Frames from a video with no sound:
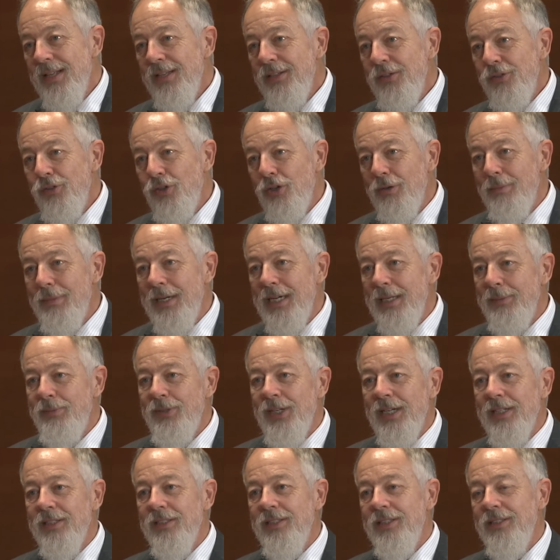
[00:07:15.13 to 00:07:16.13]
Not my
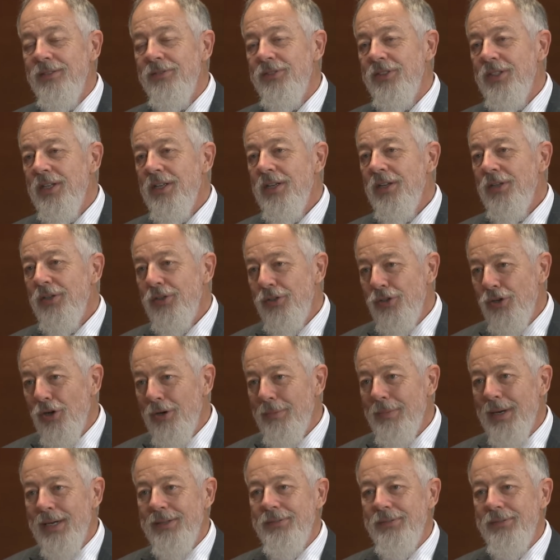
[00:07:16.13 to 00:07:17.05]
objectives, not my